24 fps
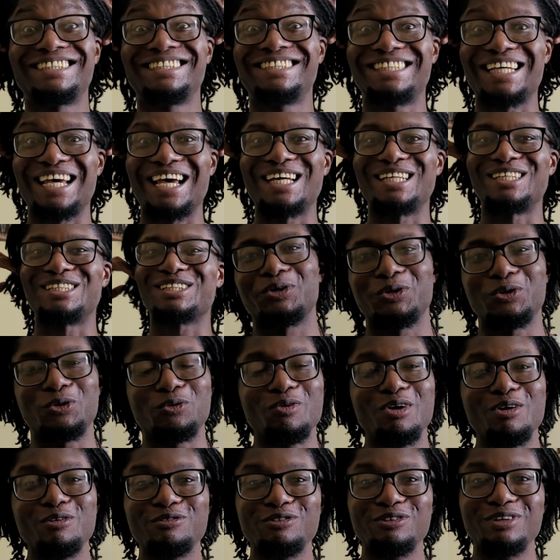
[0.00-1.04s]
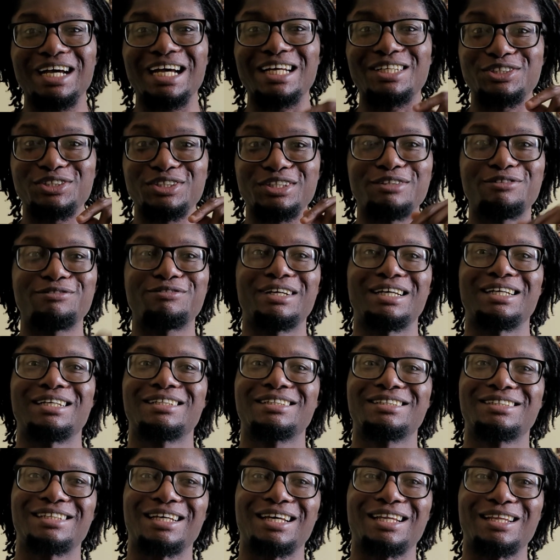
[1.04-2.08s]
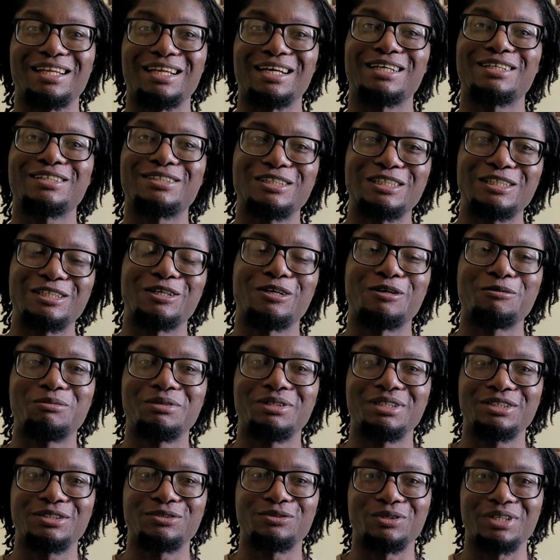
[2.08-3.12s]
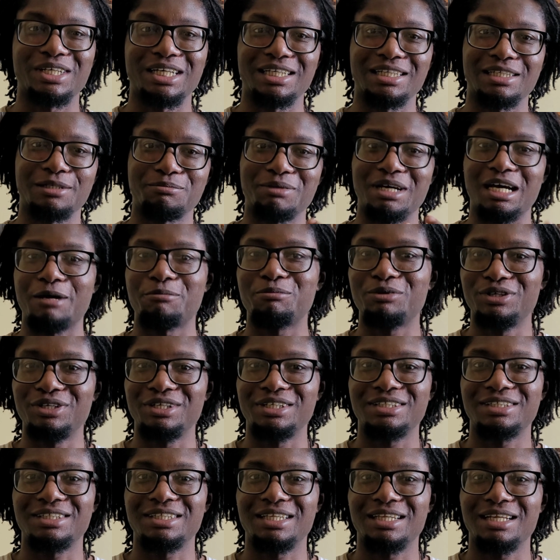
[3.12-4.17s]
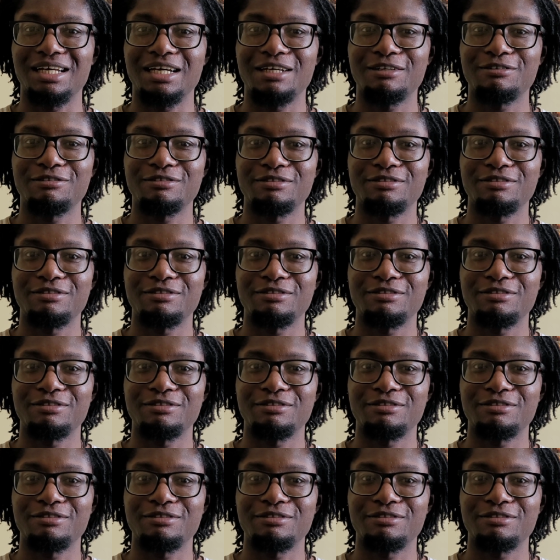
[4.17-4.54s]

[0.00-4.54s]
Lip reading: dead. Whoever actually thinks that likes and comments will get them happiness in life,